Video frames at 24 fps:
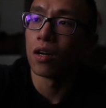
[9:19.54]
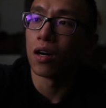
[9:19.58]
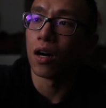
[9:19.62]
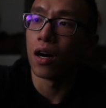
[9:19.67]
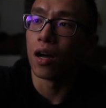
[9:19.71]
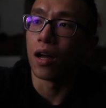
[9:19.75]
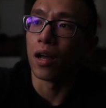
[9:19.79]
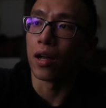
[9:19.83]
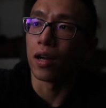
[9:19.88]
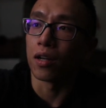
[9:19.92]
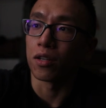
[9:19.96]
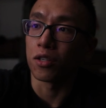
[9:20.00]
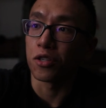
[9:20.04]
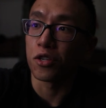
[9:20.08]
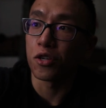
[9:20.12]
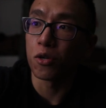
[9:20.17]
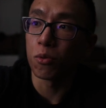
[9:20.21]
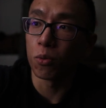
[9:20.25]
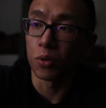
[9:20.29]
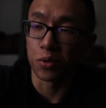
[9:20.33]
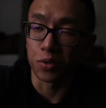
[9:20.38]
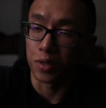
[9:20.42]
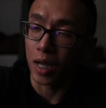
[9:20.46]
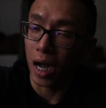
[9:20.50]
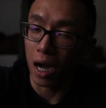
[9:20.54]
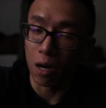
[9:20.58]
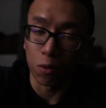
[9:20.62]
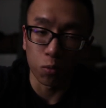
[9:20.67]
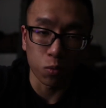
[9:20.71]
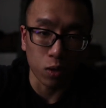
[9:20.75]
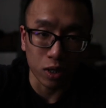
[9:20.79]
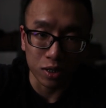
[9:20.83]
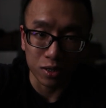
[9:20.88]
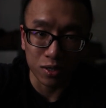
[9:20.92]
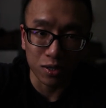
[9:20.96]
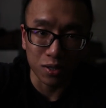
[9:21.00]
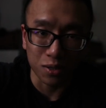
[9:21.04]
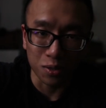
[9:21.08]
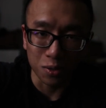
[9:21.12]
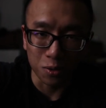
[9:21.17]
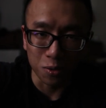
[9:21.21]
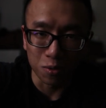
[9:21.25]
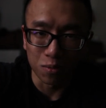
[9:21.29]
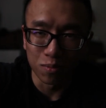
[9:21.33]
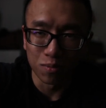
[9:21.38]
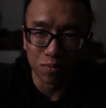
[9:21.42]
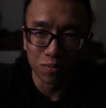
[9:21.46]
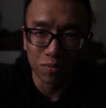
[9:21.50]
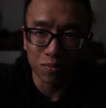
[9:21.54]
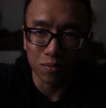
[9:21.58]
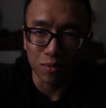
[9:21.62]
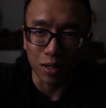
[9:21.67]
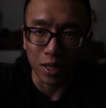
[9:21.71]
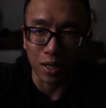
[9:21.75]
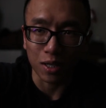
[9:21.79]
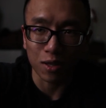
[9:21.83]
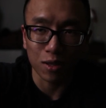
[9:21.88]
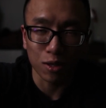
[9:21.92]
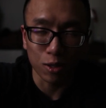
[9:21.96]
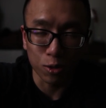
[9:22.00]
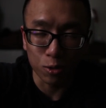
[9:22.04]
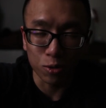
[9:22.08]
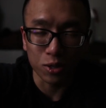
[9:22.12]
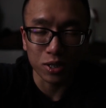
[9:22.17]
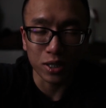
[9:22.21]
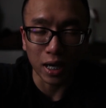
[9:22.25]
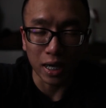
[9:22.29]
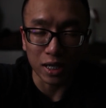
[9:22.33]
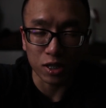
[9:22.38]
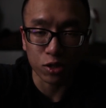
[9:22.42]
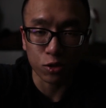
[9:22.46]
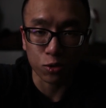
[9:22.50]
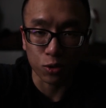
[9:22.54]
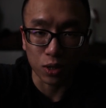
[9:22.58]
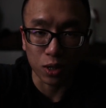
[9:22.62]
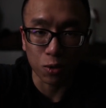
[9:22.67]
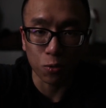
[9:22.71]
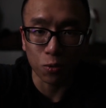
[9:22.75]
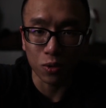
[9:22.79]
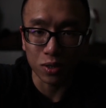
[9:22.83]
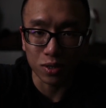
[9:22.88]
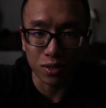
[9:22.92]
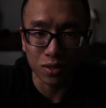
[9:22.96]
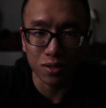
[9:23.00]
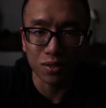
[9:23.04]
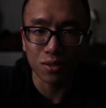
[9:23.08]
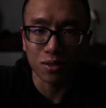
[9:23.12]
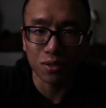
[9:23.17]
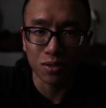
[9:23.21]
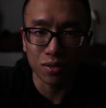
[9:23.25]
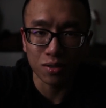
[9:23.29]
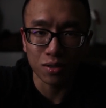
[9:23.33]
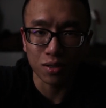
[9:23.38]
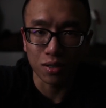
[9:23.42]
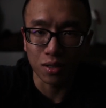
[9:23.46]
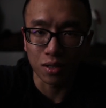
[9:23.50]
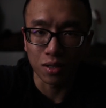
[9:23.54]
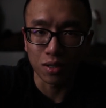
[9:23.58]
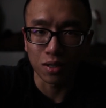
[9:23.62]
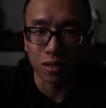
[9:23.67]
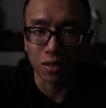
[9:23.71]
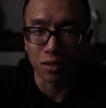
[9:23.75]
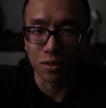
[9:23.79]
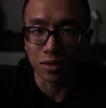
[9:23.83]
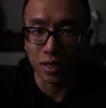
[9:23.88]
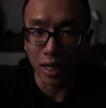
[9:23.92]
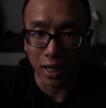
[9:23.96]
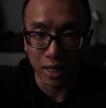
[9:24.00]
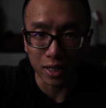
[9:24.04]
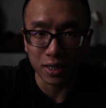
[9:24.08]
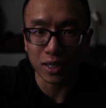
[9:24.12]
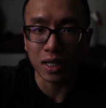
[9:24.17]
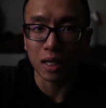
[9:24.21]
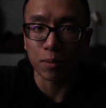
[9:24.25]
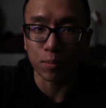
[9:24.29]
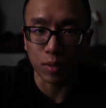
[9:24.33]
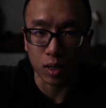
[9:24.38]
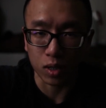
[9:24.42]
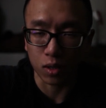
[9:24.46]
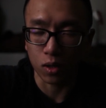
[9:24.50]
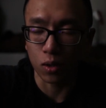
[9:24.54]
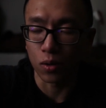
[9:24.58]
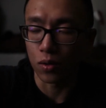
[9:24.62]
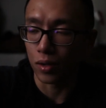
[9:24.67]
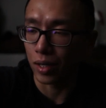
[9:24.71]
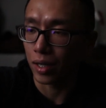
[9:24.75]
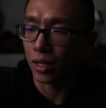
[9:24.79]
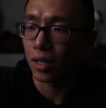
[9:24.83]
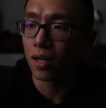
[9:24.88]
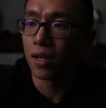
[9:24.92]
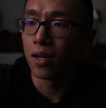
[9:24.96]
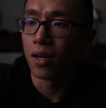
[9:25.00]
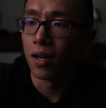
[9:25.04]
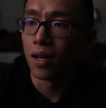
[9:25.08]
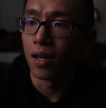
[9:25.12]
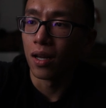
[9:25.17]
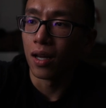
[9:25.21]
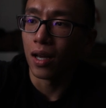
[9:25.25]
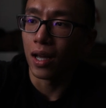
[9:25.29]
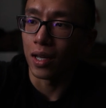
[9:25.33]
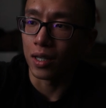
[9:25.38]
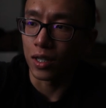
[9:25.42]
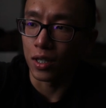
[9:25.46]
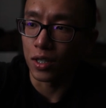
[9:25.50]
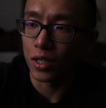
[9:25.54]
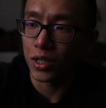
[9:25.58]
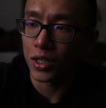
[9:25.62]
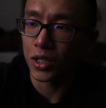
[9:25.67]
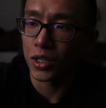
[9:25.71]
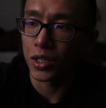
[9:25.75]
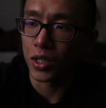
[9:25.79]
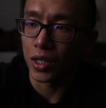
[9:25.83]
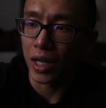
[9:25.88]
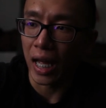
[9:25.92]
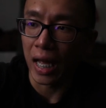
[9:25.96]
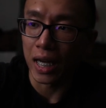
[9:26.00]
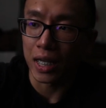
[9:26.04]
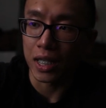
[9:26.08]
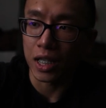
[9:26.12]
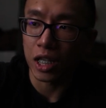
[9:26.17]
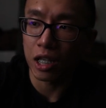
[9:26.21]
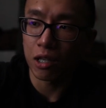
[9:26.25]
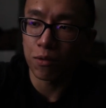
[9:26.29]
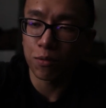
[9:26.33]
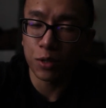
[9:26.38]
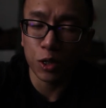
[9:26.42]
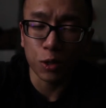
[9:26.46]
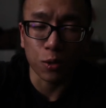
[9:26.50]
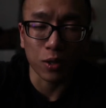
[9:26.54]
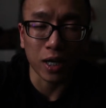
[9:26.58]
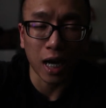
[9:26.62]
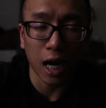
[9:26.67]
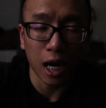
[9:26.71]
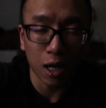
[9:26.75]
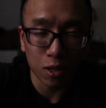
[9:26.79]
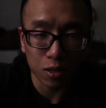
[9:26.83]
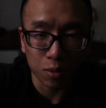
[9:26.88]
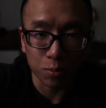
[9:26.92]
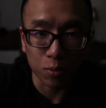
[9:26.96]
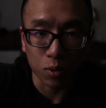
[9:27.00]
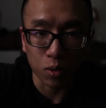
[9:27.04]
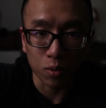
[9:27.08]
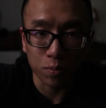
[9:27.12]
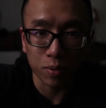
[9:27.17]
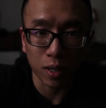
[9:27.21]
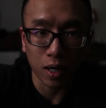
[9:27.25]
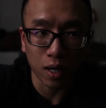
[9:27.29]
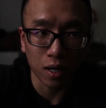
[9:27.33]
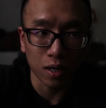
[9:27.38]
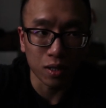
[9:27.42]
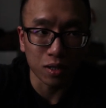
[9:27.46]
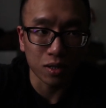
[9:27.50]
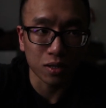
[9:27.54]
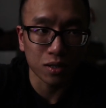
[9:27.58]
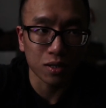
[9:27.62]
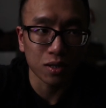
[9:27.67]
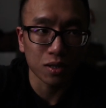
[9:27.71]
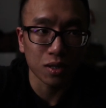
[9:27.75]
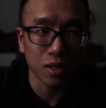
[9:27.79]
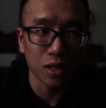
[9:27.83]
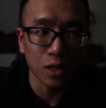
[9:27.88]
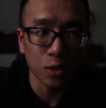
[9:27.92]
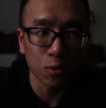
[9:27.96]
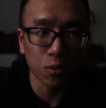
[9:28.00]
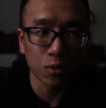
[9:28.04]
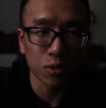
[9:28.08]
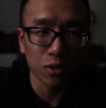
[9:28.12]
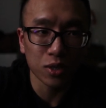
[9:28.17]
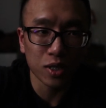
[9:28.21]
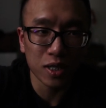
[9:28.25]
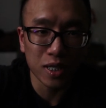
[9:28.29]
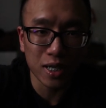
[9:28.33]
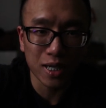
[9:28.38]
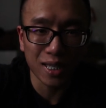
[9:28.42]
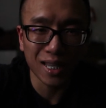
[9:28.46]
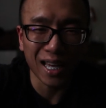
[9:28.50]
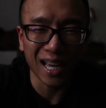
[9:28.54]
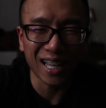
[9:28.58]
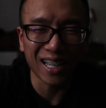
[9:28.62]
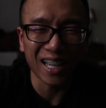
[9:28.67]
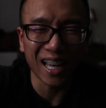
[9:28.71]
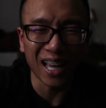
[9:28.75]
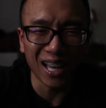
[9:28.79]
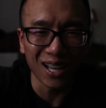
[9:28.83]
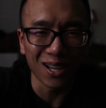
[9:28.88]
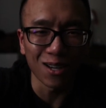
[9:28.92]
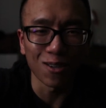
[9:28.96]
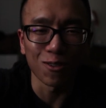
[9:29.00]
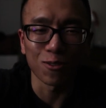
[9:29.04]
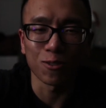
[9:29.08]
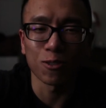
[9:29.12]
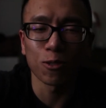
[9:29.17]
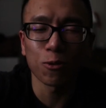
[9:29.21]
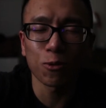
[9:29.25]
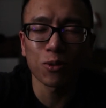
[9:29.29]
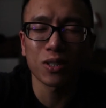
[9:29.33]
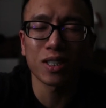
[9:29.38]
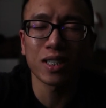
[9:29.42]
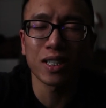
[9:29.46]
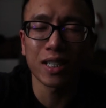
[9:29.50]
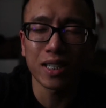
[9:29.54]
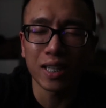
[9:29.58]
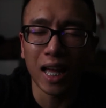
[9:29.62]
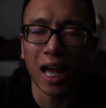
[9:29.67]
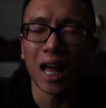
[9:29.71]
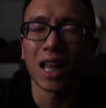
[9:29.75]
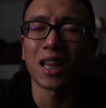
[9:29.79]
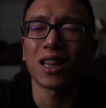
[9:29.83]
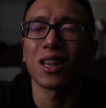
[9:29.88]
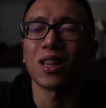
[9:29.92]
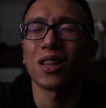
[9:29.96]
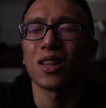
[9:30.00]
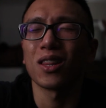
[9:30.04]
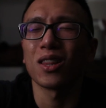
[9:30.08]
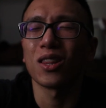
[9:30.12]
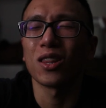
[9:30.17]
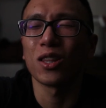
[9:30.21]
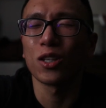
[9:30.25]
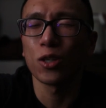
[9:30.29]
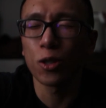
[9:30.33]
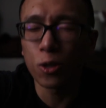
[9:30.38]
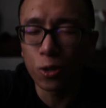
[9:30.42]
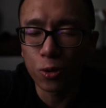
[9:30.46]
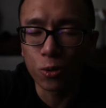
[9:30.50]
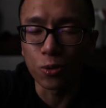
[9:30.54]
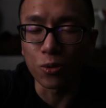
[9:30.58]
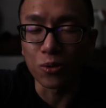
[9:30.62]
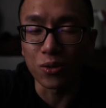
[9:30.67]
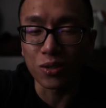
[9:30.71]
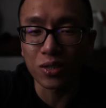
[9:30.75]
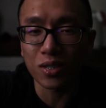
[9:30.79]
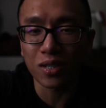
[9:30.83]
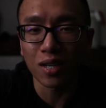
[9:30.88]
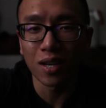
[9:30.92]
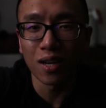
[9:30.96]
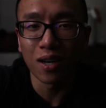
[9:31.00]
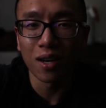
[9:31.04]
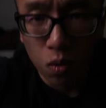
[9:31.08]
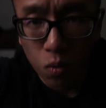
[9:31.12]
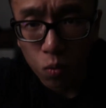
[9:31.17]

and you will not want to like lose that streak once the days keep on going in addition to that, it keeps you accountable because you will see that L, you will see that lose.